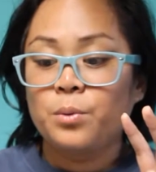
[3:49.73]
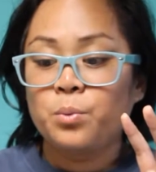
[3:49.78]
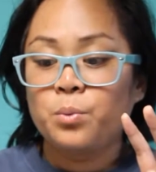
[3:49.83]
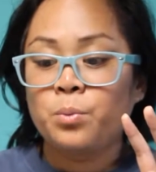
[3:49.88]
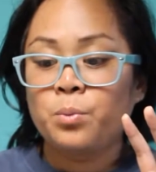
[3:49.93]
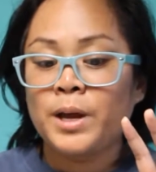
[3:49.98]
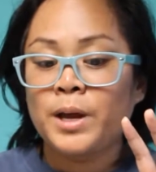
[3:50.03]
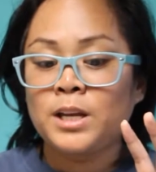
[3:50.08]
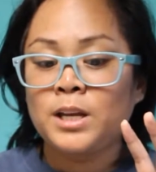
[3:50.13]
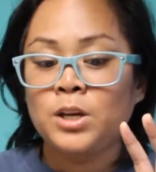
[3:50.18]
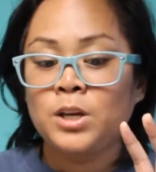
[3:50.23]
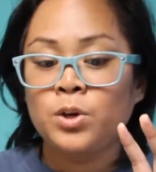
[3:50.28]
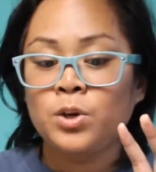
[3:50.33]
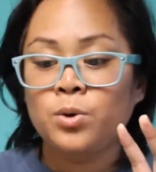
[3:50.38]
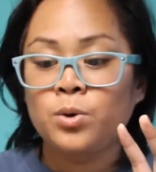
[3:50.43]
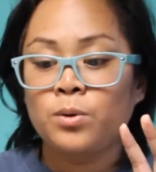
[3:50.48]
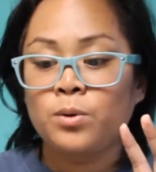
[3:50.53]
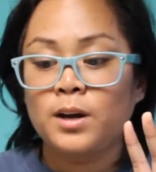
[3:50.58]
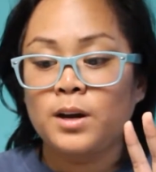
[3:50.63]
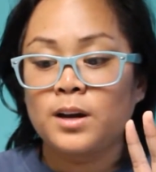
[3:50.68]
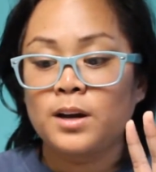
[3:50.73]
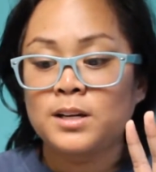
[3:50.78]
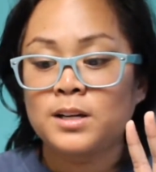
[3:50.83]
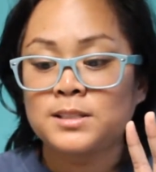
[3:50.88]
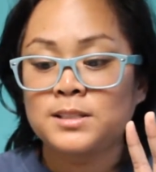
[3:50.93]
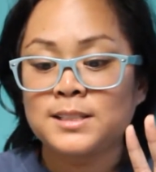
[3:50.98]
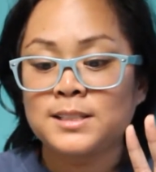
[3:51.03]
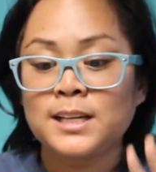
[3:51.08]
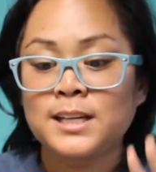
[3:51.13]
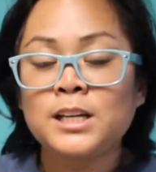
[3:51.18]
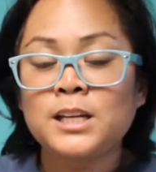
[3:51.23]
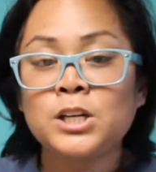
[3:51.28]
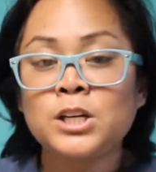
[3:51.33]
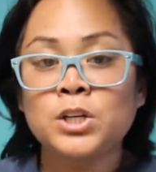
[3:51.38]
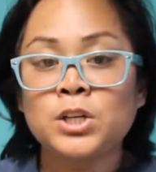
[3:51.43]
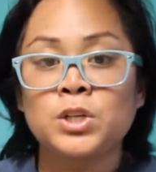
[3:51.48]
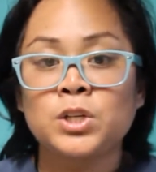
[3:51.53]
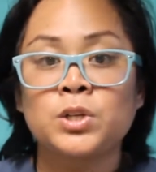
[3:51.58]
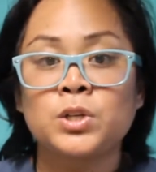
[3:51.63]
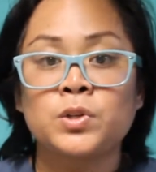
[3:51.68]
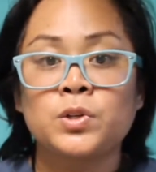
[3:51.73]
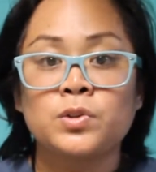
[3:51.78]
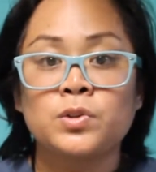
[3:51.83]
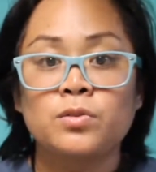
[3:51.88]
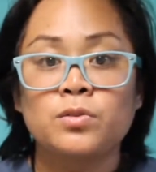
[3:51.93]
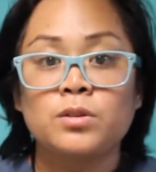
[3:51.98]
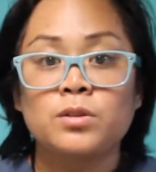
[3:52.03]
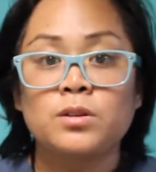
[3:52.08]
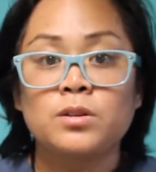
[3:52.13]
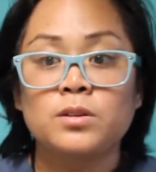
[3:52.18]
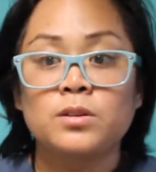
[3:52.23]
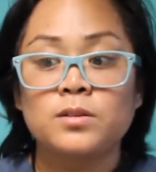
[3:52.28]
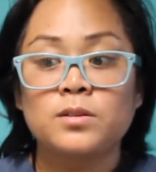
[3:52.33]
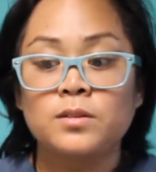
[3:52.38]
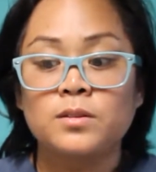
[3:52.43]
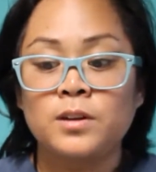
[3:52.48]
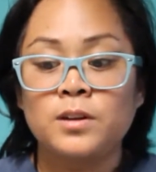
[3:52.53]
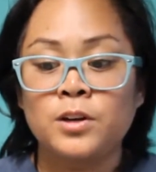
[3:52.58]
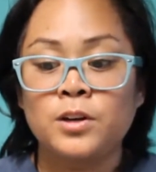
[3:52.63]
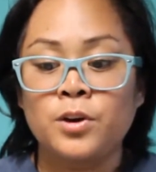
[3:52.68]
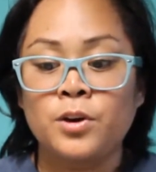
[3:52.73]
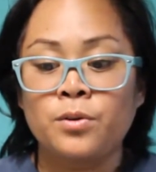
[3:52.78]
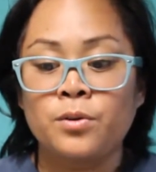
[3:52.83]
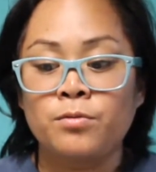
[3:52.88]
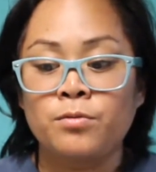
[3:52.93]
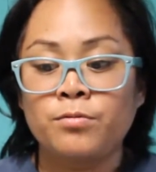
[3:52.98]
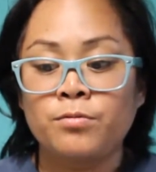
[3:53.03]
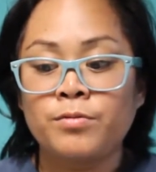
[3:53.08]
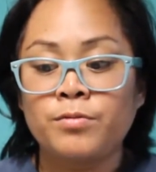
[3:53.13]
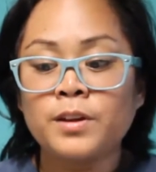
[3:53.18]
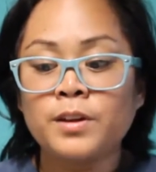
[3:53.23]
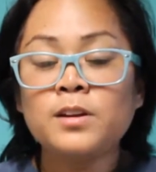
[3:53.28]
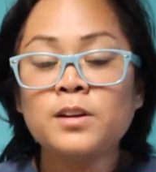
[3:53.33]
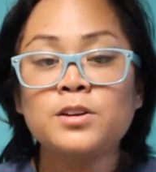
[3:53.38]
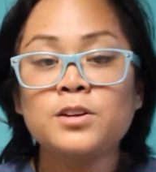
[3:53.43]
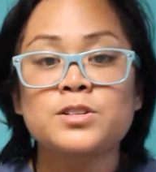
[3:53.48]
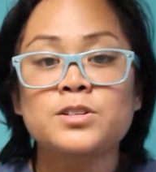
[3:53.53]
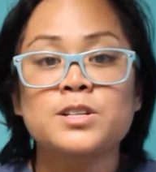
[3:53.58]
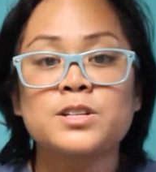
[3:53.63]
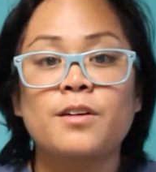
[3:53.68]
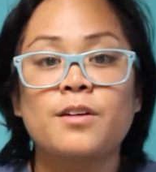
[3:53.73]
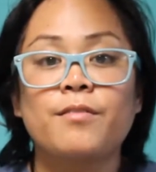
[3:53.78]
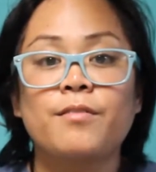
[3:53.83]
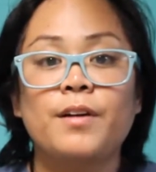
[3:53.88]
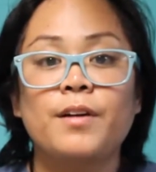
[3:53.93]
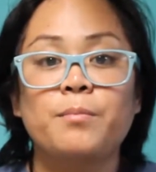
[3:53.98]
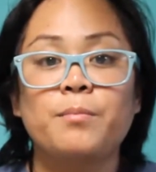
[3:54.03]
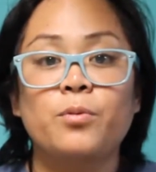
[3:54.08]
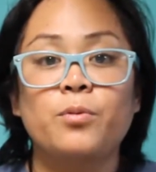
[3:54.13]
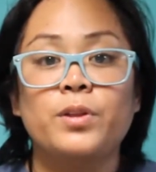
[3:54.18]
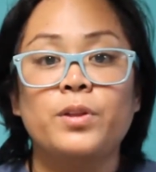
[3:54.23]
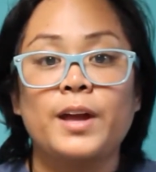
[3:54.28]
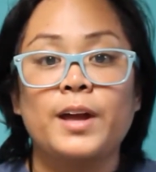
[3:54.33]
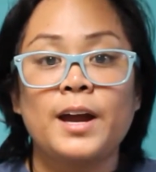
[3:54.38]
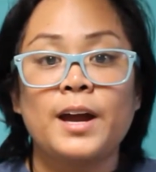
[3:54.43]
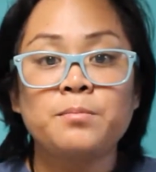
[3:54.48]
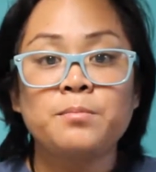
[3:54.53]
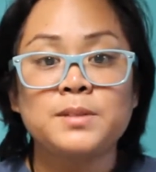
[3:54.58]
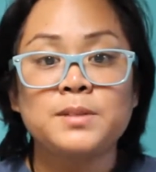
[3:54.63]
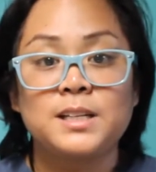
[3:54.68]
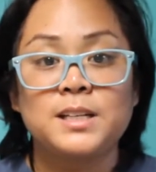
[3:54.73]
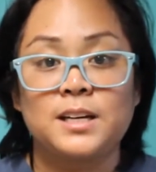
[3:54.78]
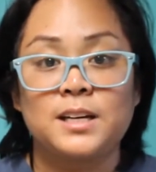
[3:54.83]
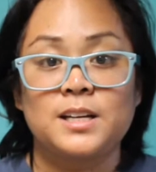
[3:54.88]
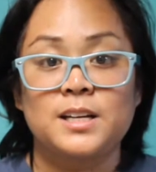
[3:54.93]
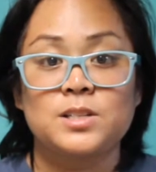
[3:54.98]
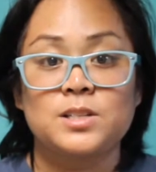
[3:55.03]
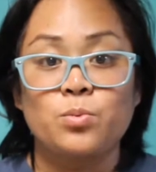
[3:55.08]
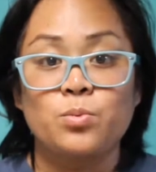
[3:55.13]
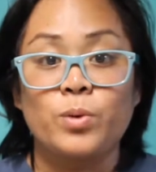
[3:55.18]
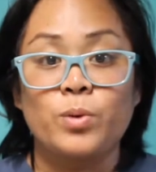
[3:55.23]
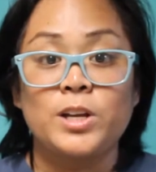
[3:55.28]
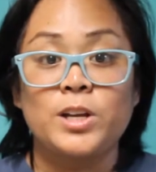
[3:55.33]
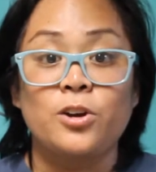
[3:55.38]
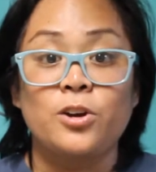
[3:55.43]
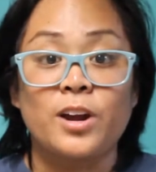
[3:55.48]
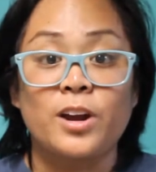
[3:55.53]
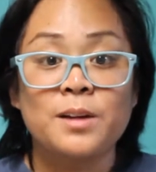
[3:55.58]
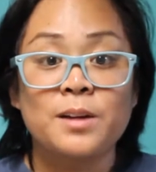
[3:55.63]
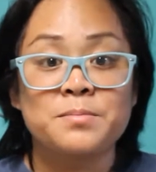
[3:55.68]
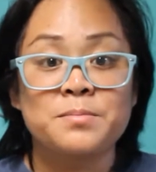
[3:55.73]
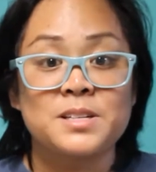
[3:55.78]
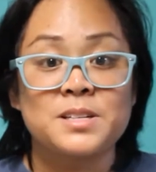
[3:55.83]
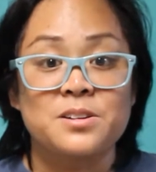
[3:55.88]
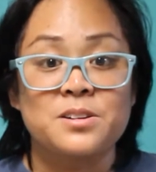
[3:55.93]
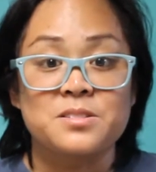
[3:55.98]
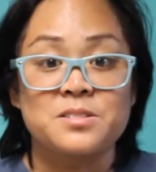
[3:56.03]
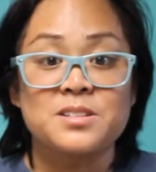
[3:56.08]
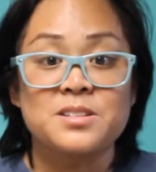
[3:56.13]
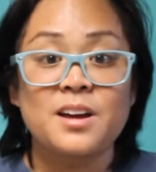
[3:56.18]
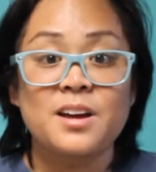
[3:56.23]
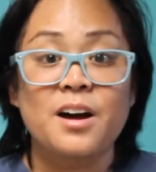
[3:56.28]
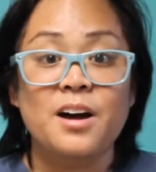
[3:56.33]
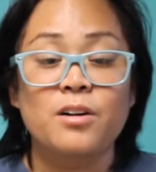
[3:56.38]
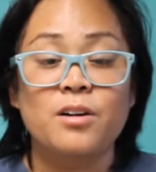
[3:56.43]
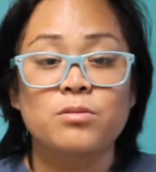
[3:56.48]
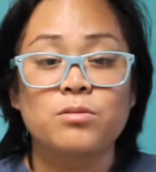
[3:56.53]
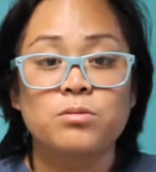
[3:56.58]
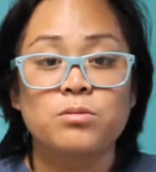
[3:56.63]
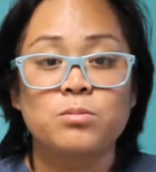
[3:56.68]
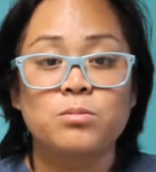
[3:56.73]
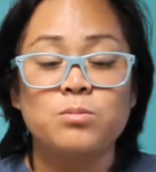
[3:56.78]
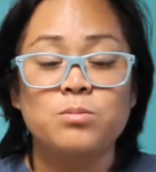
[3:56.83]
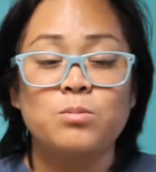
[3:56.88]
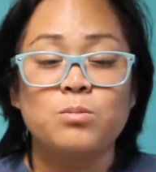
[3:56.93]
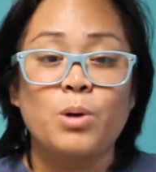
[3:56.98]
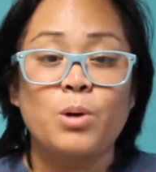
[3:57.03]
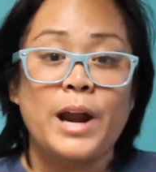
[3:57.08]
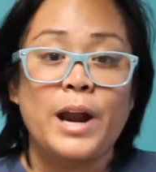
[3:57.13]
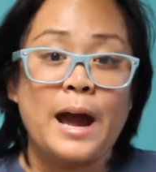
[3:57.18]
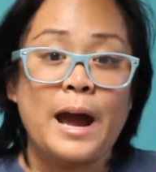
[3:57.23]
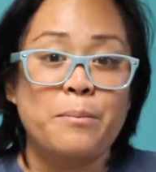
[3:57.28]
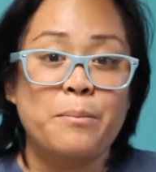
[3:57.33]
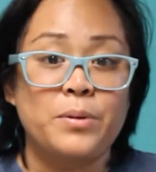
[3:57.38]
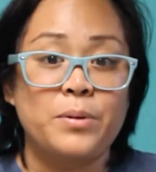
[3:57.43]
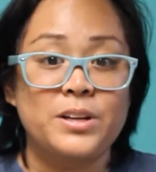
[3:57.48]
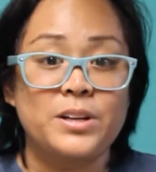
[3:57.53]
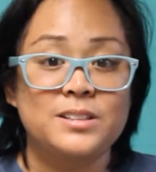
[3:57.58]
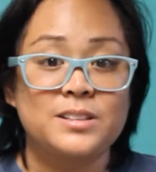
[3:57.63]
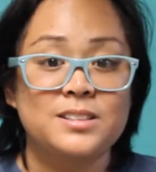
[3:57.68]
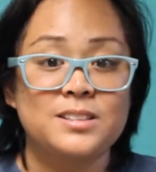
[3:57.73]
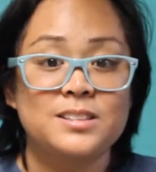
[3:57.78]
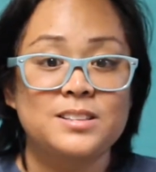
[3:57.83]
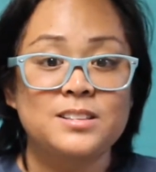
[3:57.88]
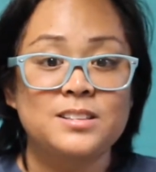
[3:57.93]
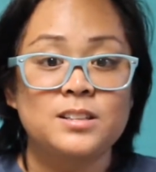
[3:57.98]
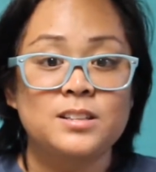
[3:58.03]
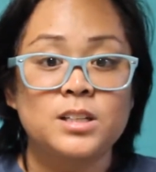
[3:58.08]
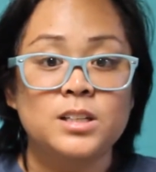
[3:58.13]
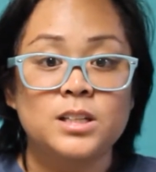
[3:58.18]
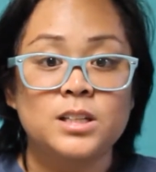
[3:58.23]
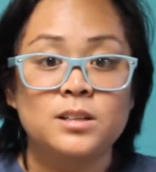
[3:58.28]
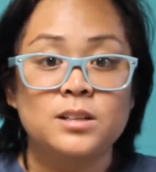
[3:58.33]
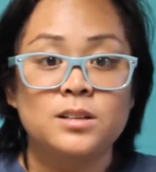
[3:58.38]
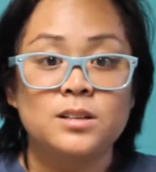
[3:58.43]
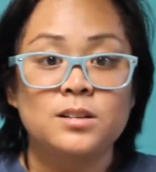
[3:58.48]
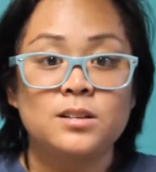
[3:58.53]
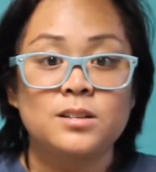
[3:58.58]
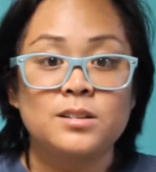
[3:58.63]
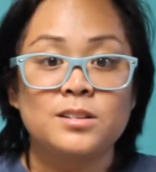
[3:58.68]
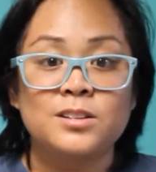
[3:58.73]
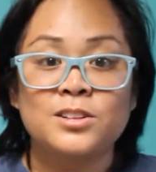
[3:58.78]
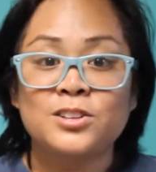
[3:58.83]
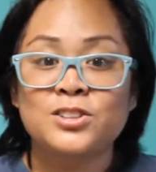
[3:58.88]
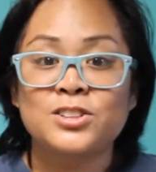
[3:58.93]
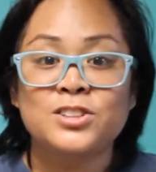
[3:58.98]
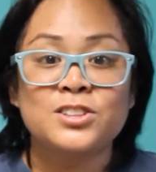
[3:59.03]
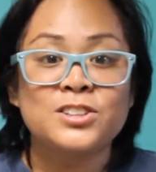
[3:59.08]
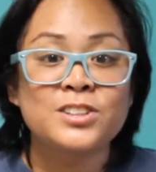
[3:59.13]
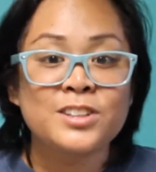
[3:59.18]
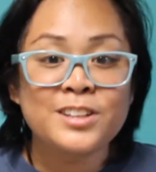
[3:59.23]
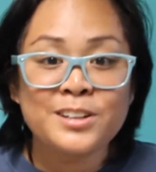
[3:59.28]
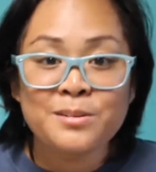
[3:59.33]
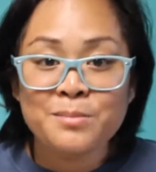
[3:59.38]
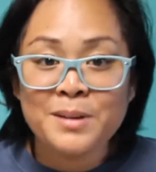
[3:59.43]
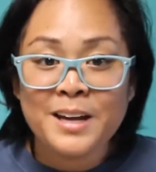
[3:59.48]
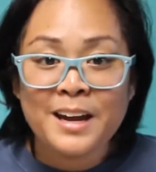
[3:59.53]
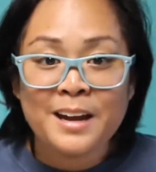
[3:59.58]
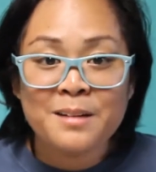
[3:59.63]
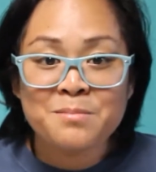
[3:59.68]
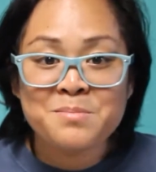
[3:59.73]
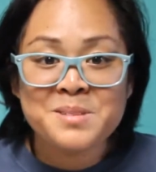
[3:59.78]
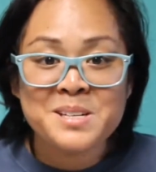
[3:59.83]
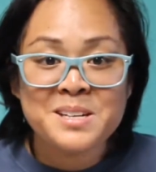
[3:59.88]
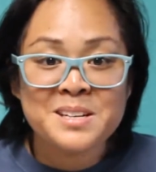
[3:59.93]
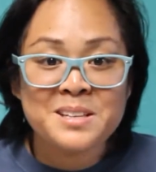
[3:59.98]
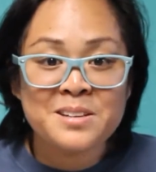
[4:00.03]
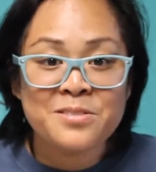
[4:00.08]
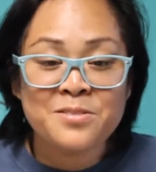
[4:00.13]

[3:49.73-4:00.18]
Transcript: when you continue to you know fill yourself up with emptiness when you're empty yourself what happens you're still going to be empty in the